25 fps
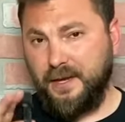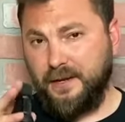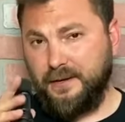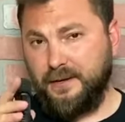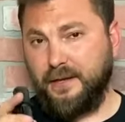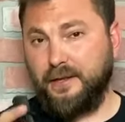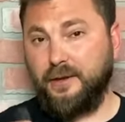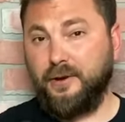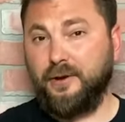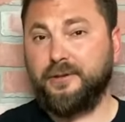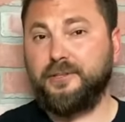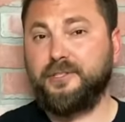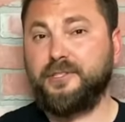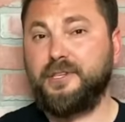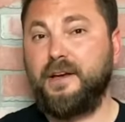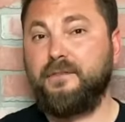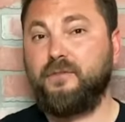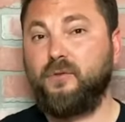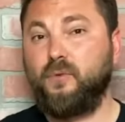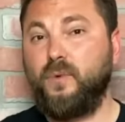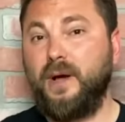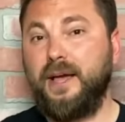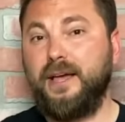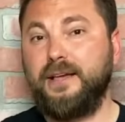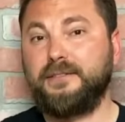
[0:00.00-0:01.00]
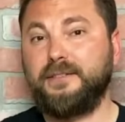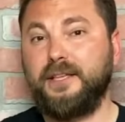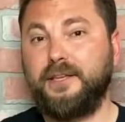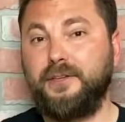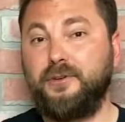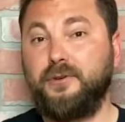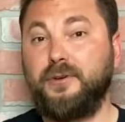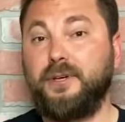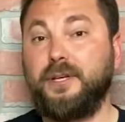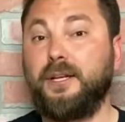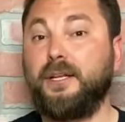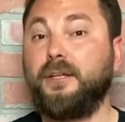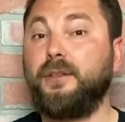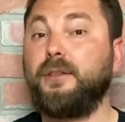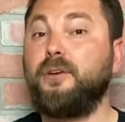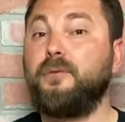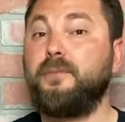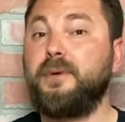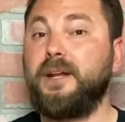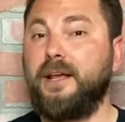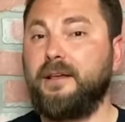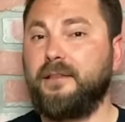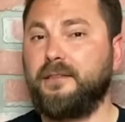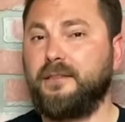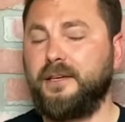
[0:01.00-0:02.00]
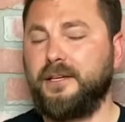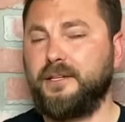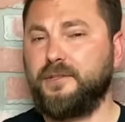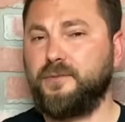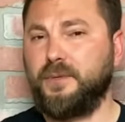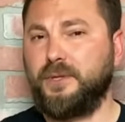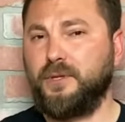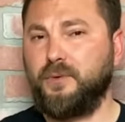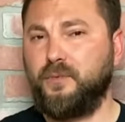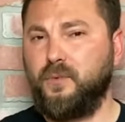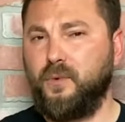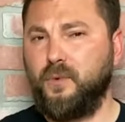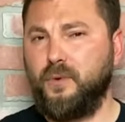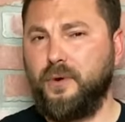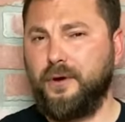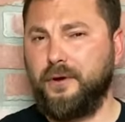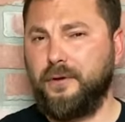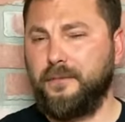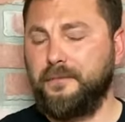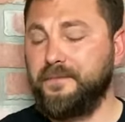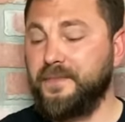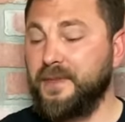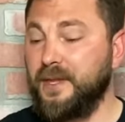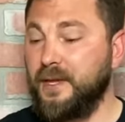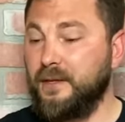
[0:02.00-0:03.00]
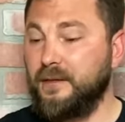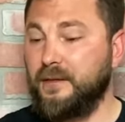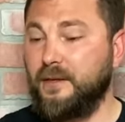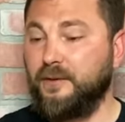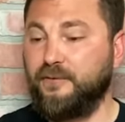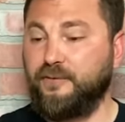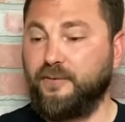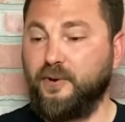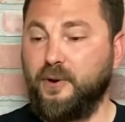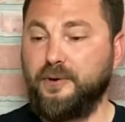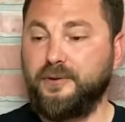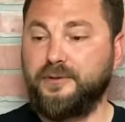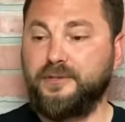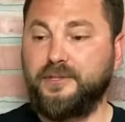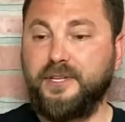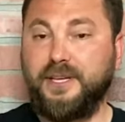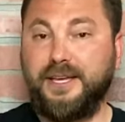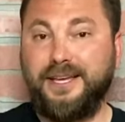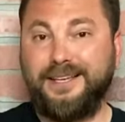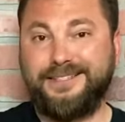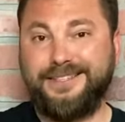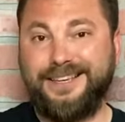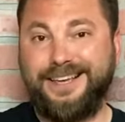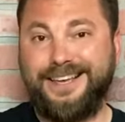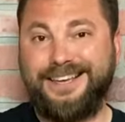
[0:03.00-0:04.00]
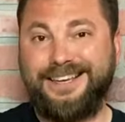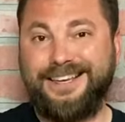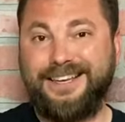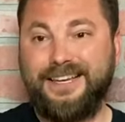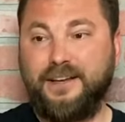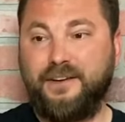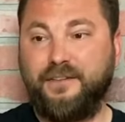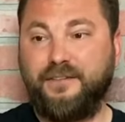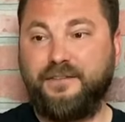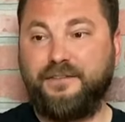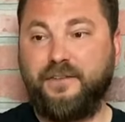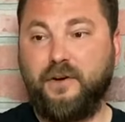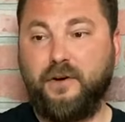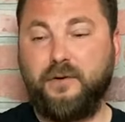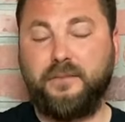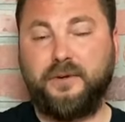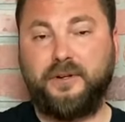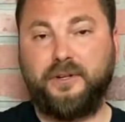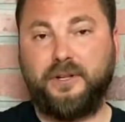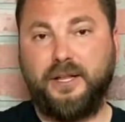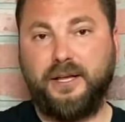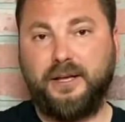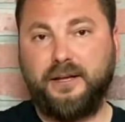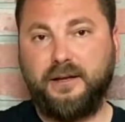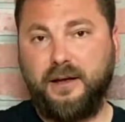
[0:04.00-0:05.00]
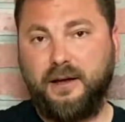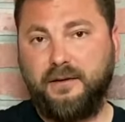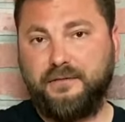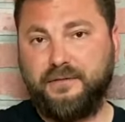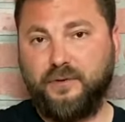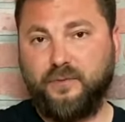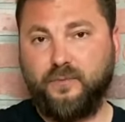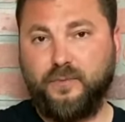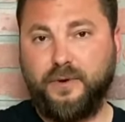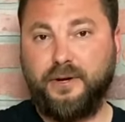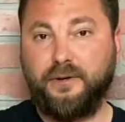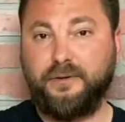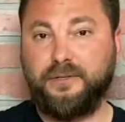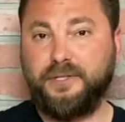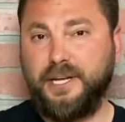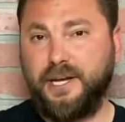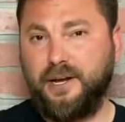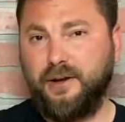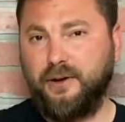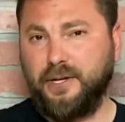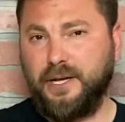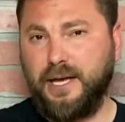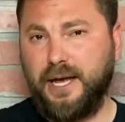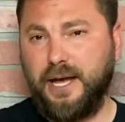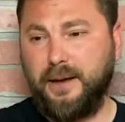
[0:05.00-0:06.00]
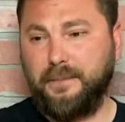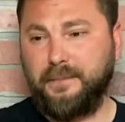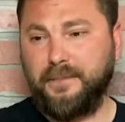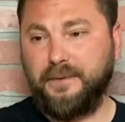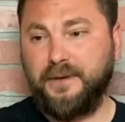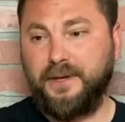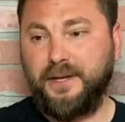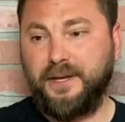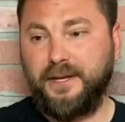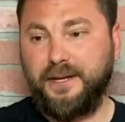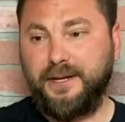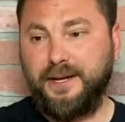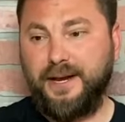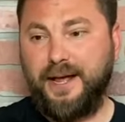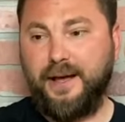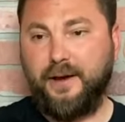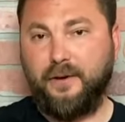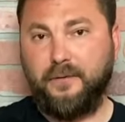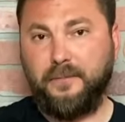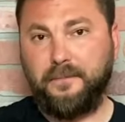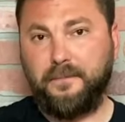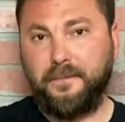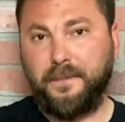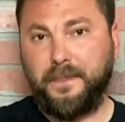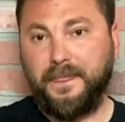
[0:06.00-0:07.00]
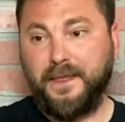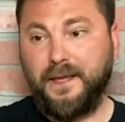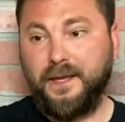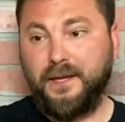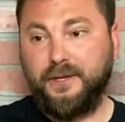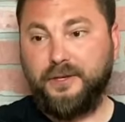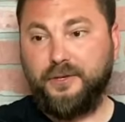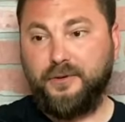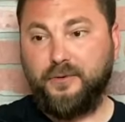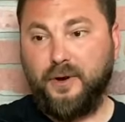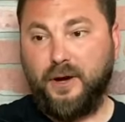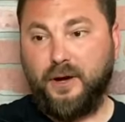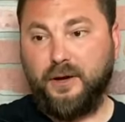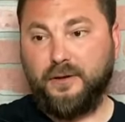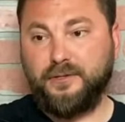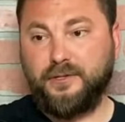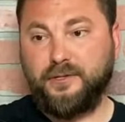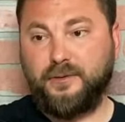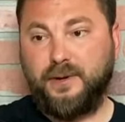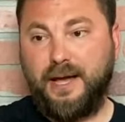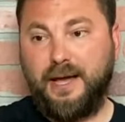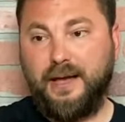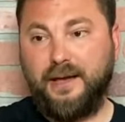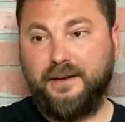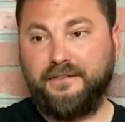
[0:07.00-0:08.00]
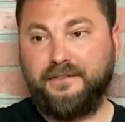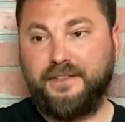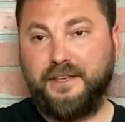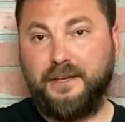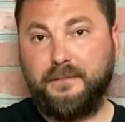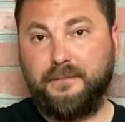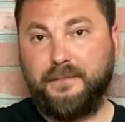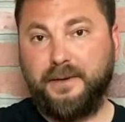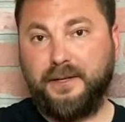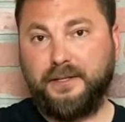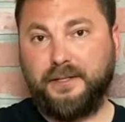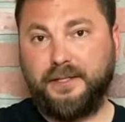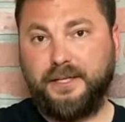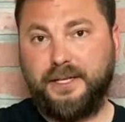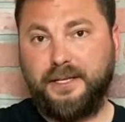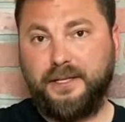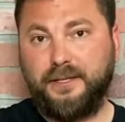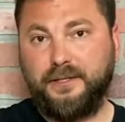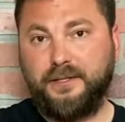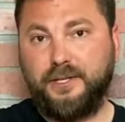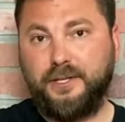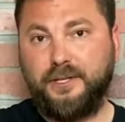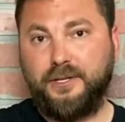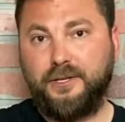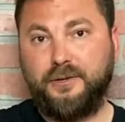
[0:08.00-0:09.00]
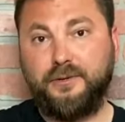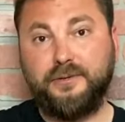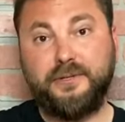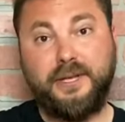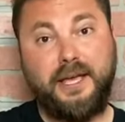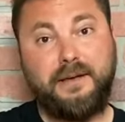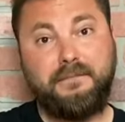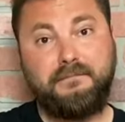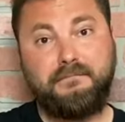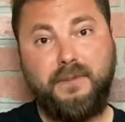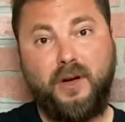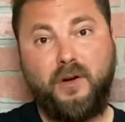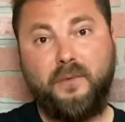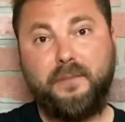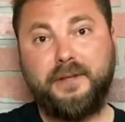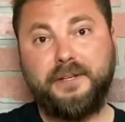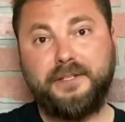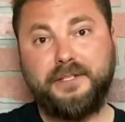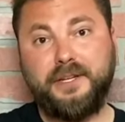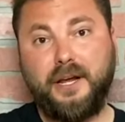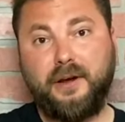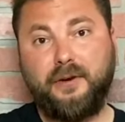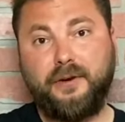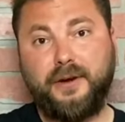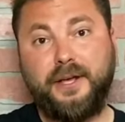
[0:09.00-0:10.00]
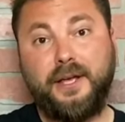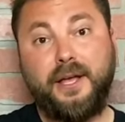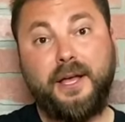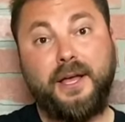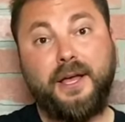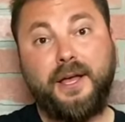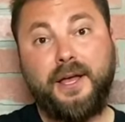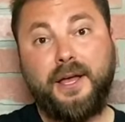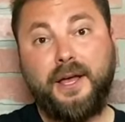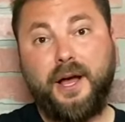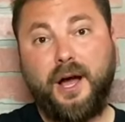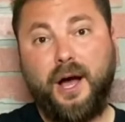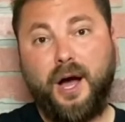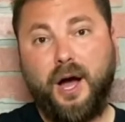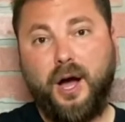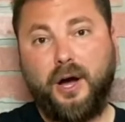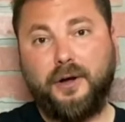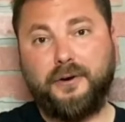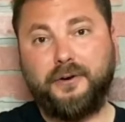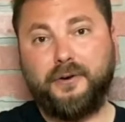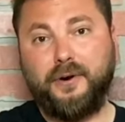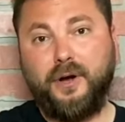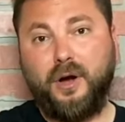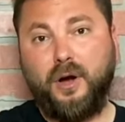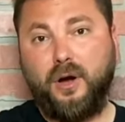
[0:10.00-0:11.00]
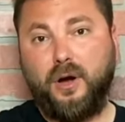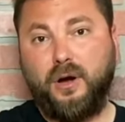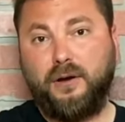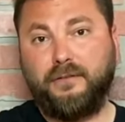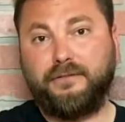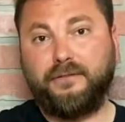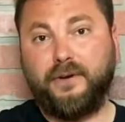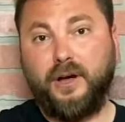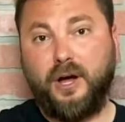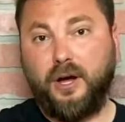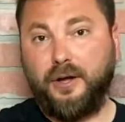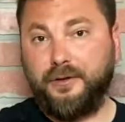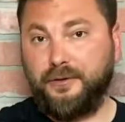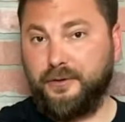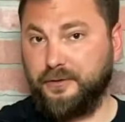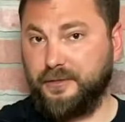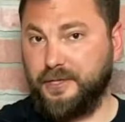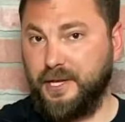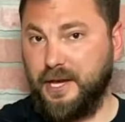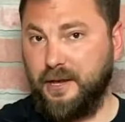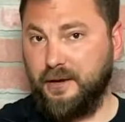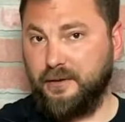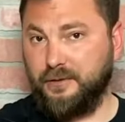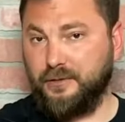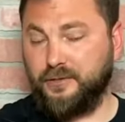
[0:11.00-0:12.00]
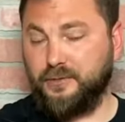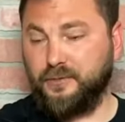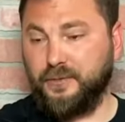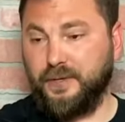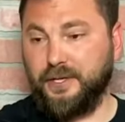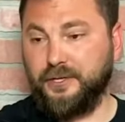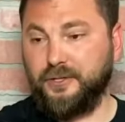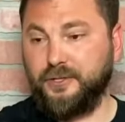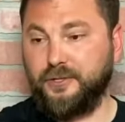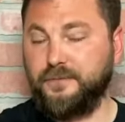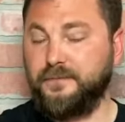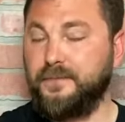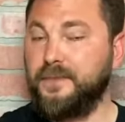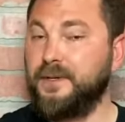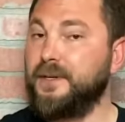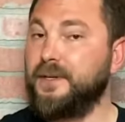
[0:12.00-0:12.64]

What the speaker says: Now there are several ways that you can illuminate things with the Warrior. The first is a firm click of the rear tail cap. Now, you also have the ability to use a momentary on or off on your tail switch.